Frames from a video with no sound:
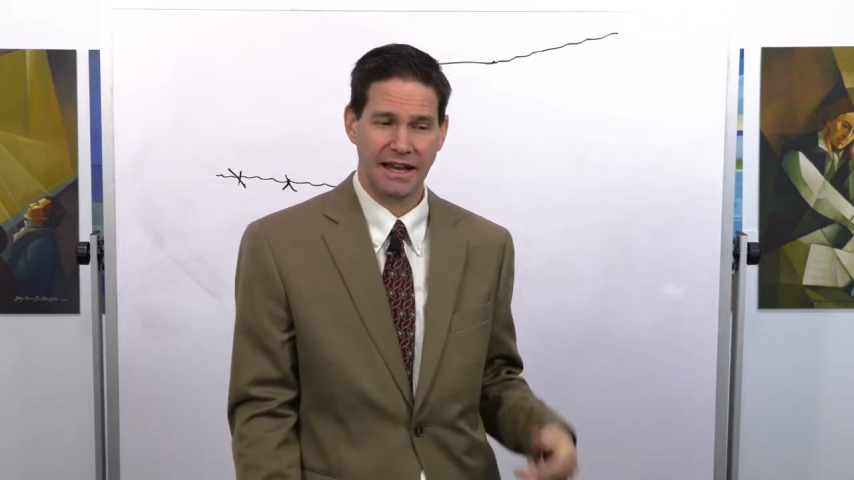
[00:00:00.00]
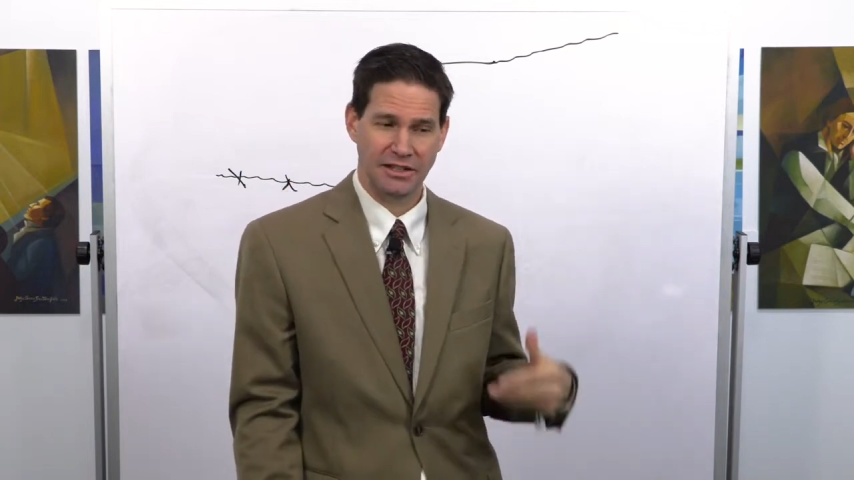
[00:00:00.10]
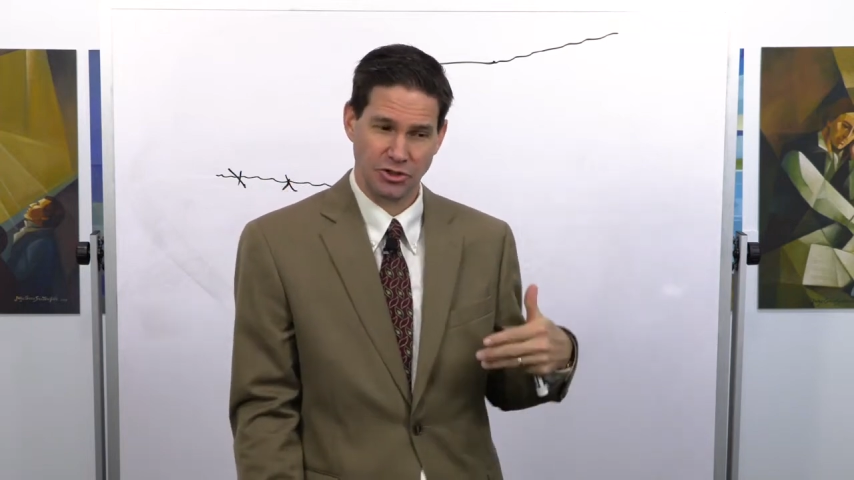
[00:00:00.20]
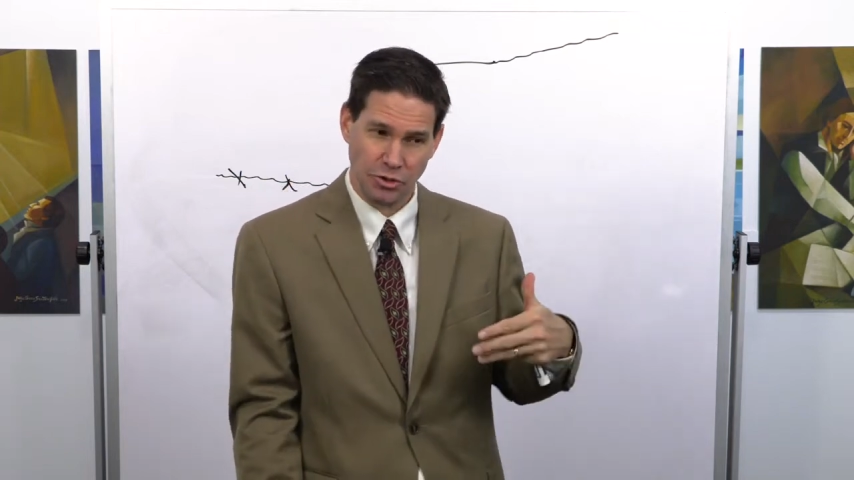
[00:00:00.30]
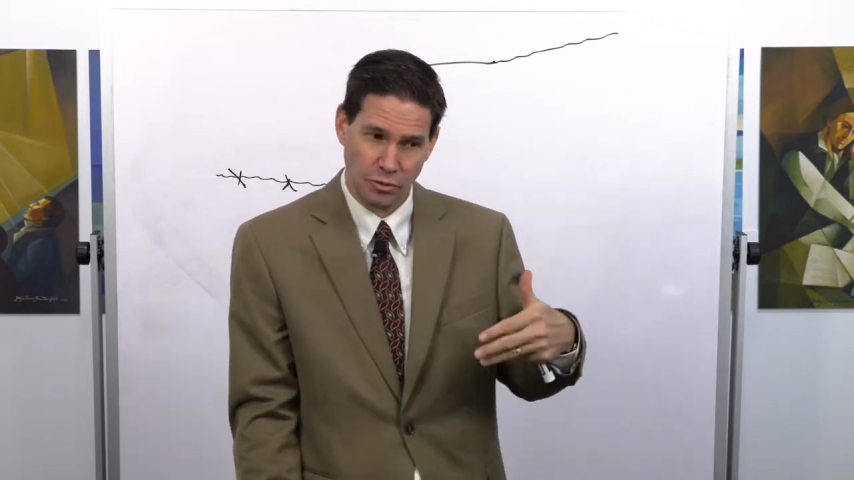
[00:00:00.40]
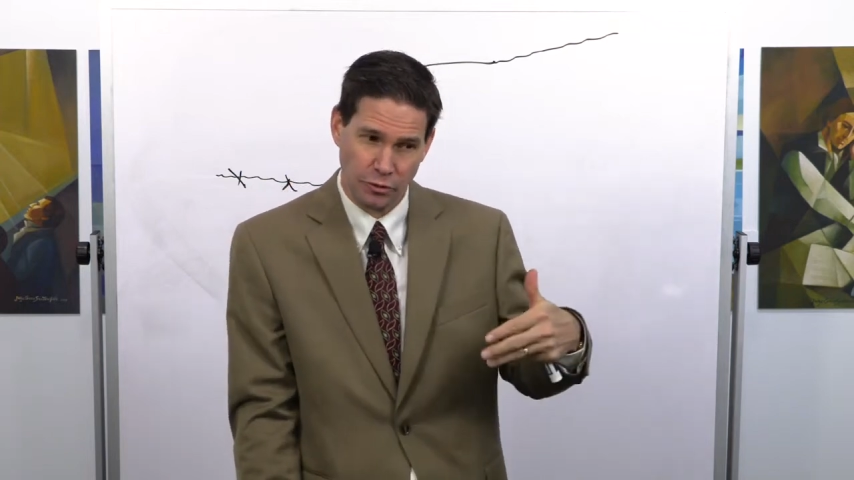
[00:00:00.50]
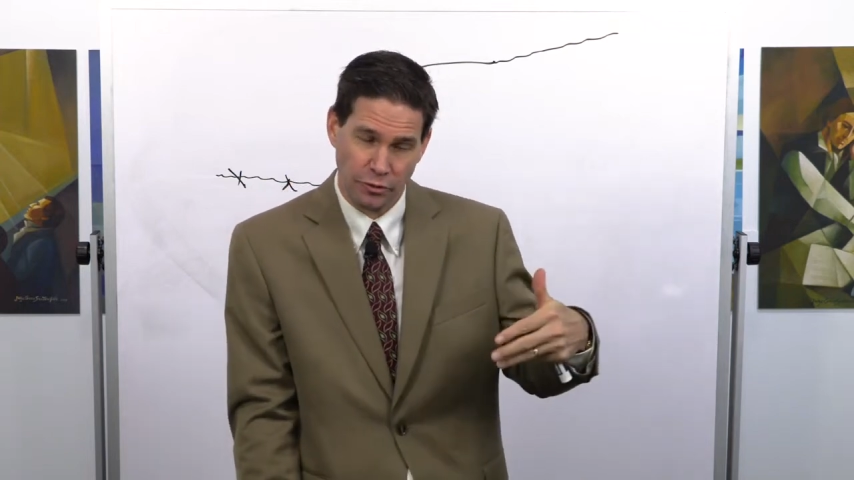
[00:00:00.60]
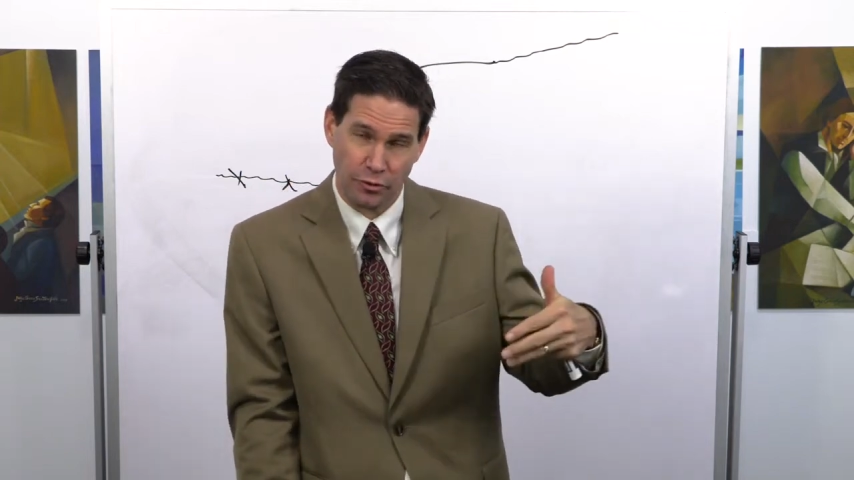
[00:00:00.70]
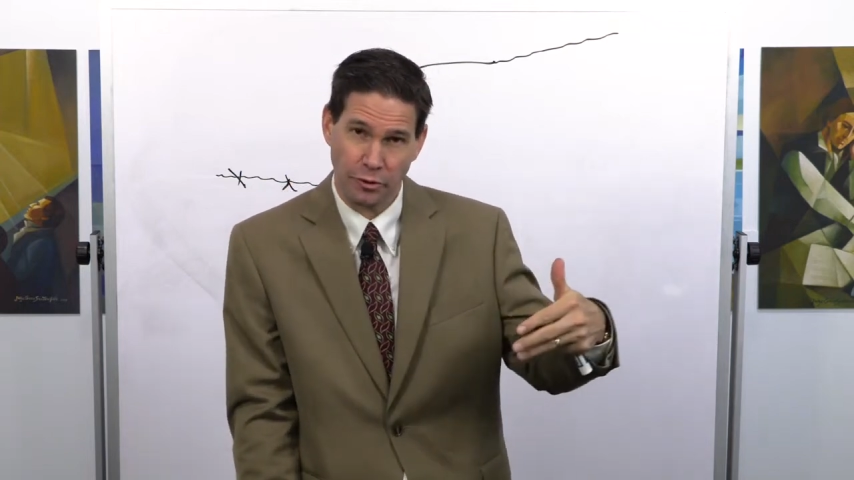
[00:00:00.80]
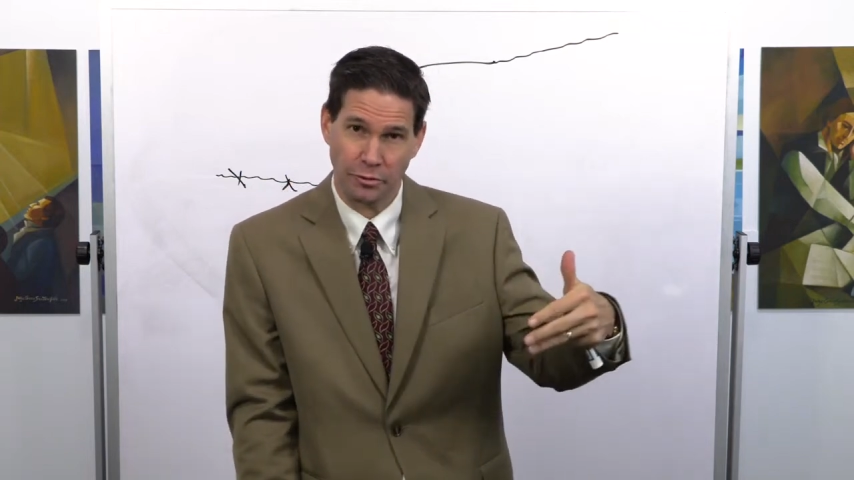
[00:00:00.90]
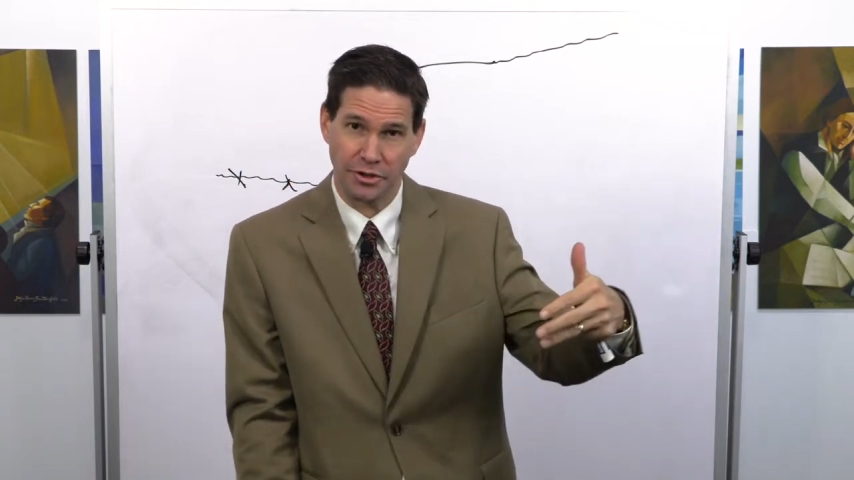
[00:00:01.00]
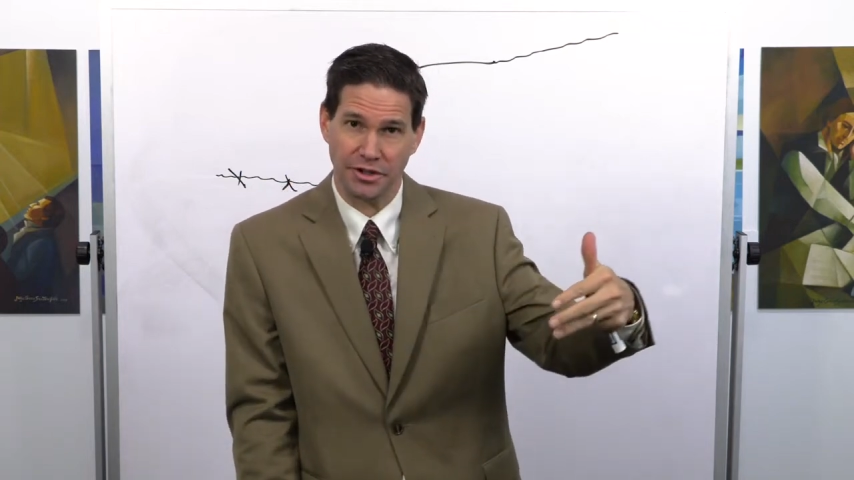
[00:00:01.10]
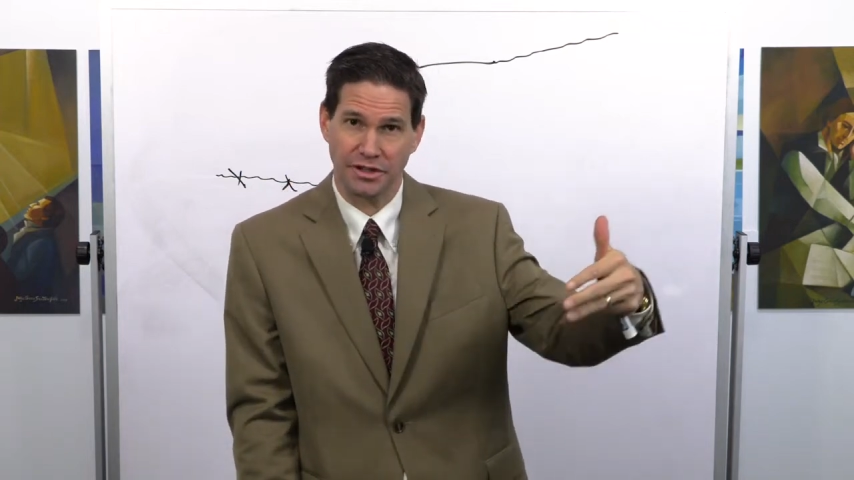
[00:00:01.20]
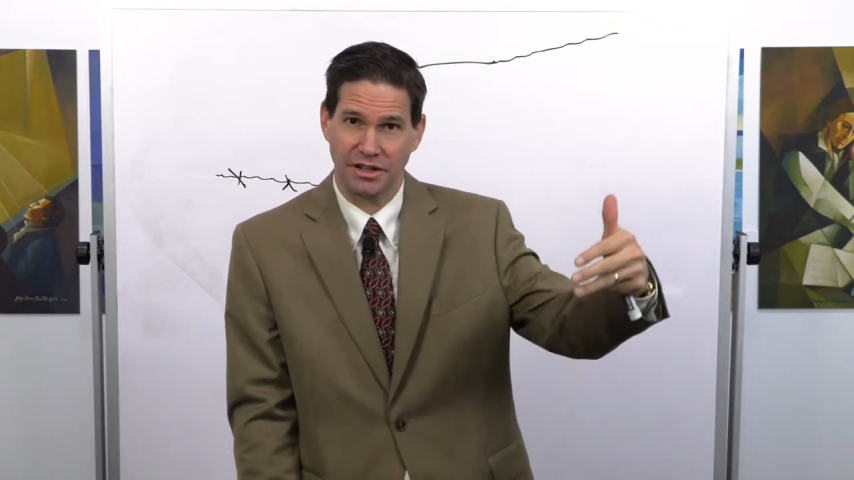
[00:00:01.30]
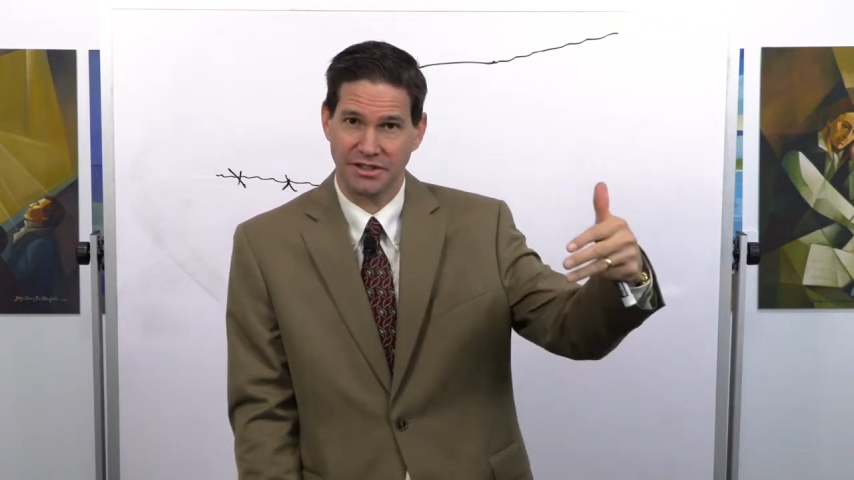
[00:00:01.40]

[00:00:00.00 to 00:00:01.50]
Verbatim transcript: and to move forward